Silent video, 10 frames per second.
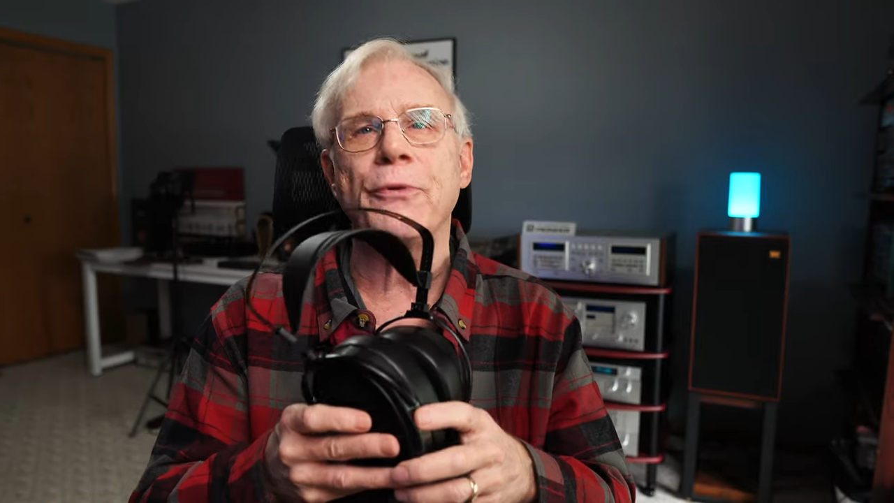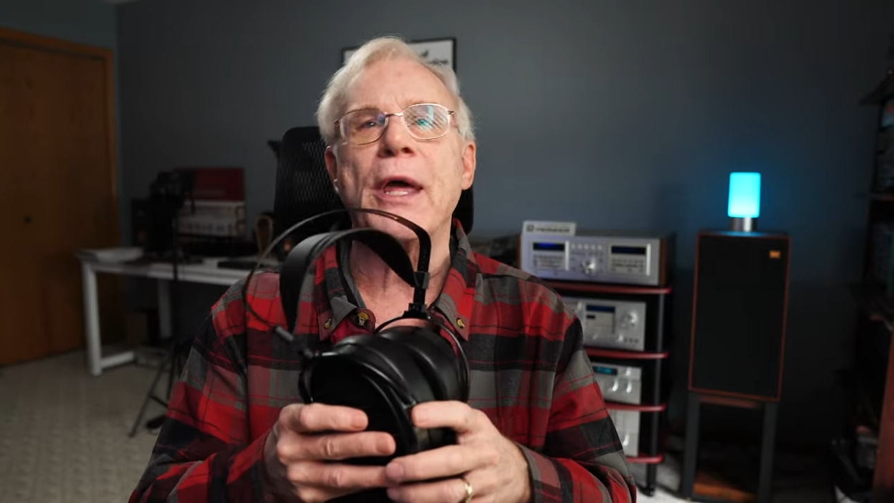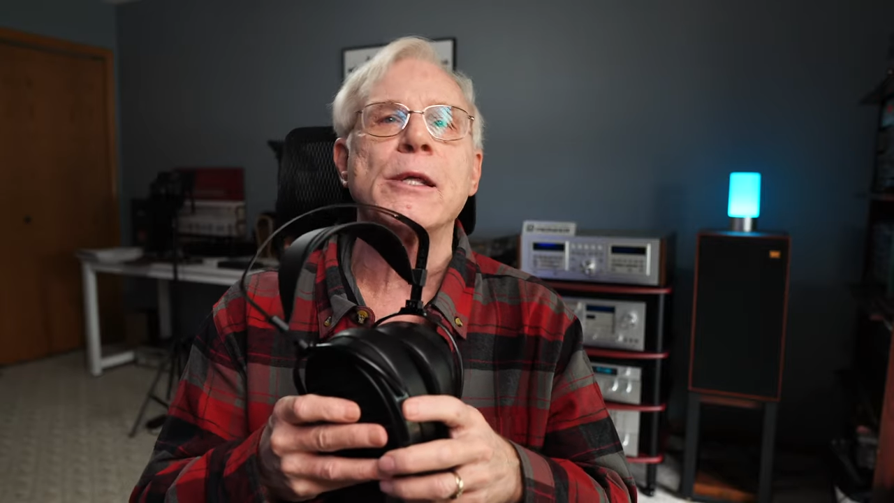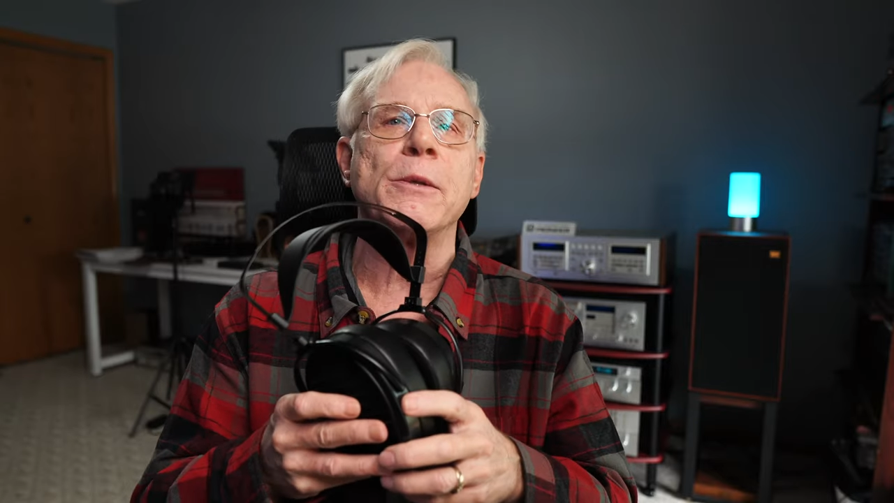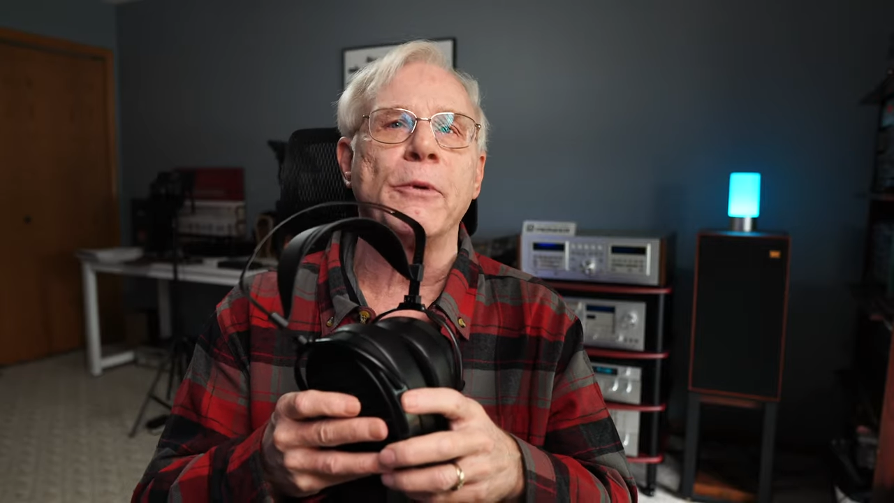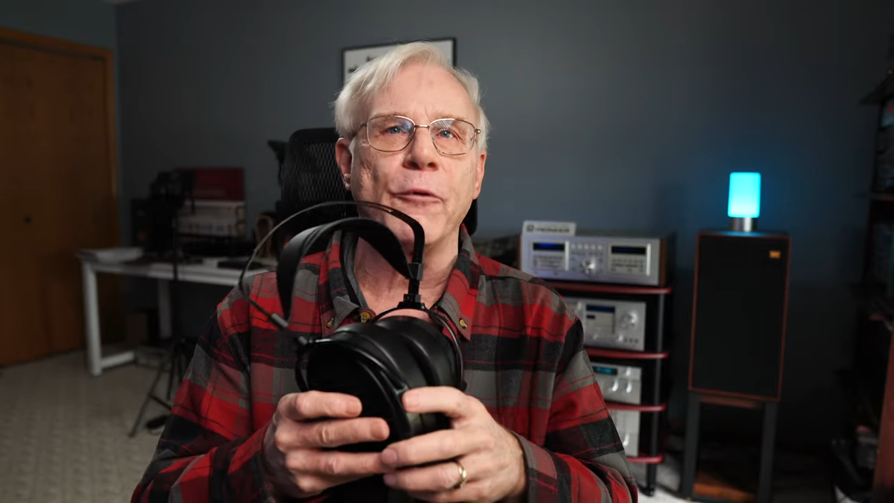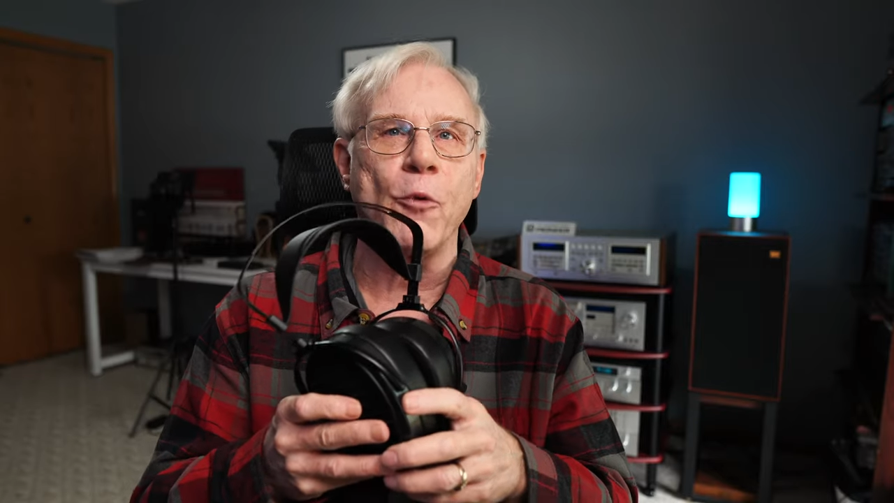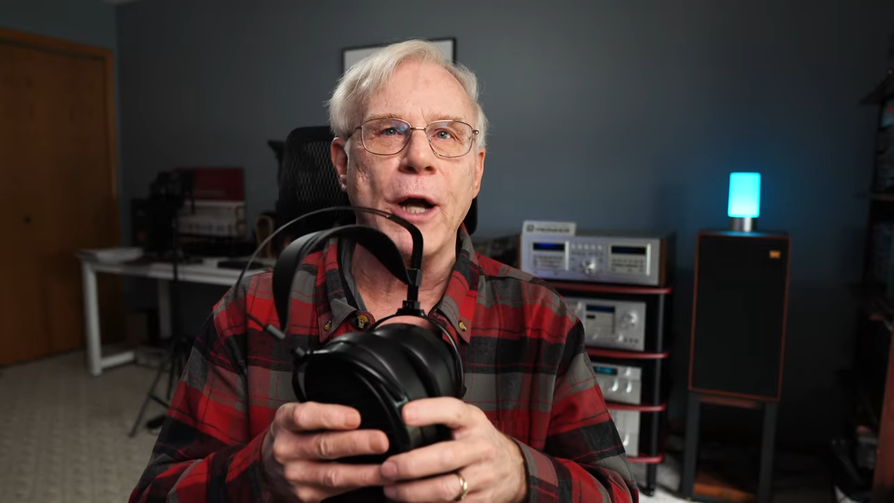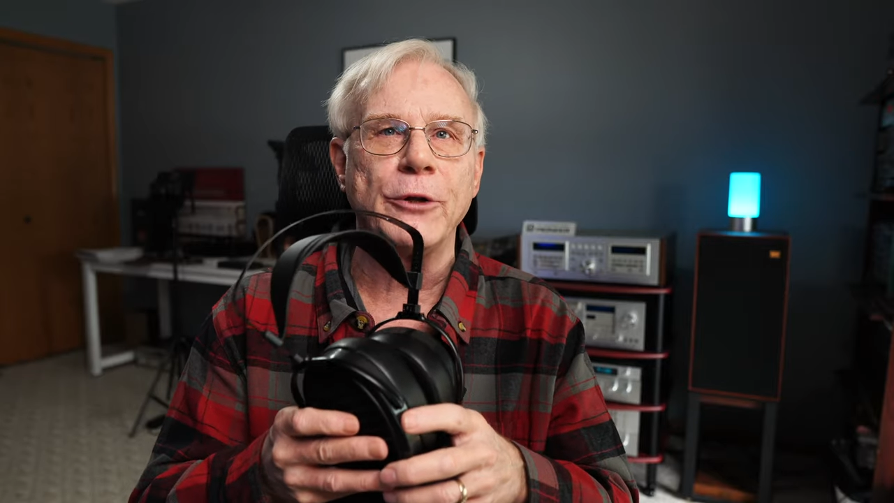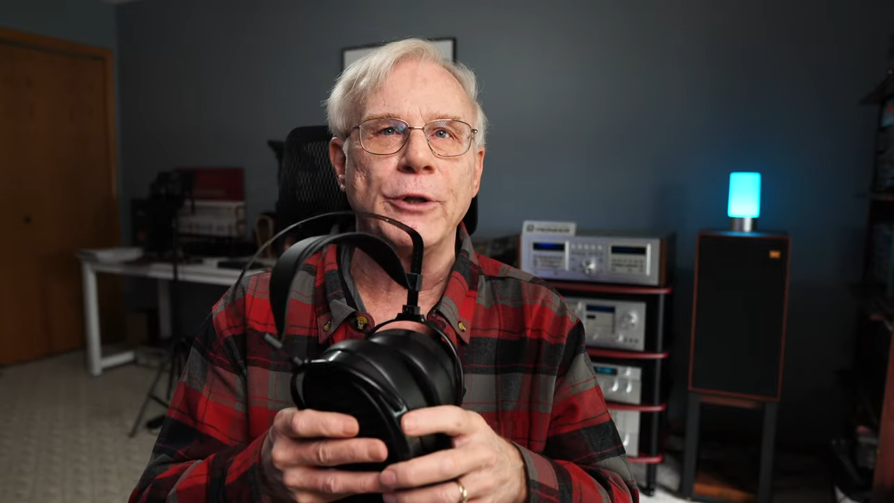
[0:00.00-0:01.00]
Thanks so much for
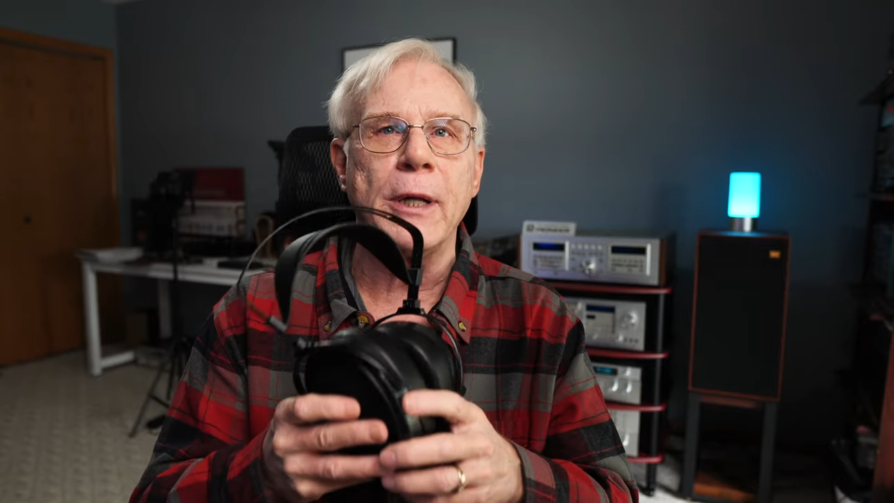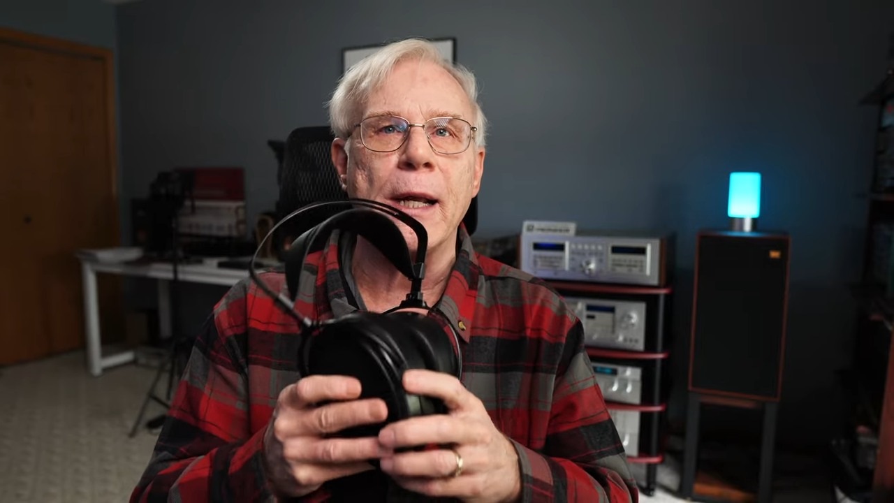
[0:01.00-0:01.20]
watching,